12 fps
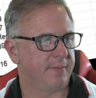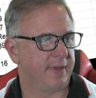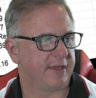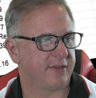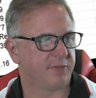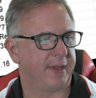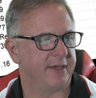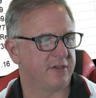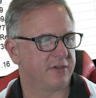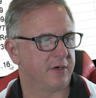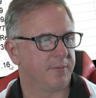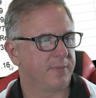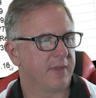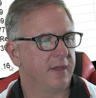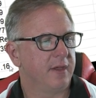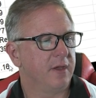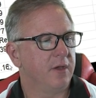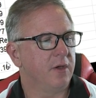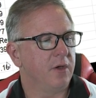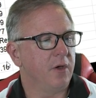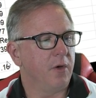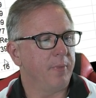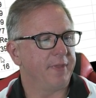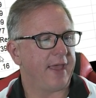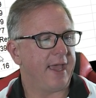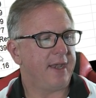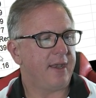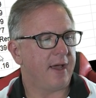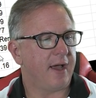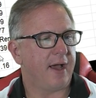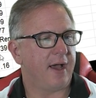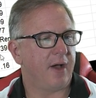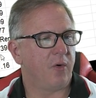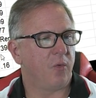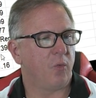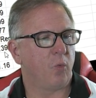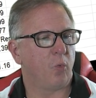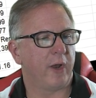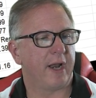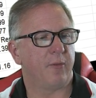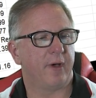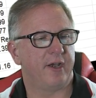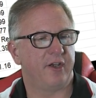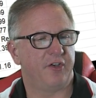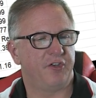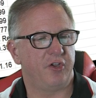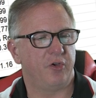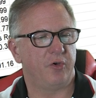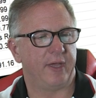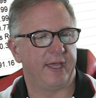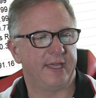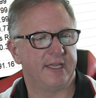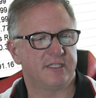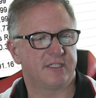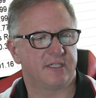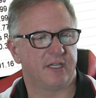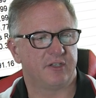expenditure. But then what I wanted to do is the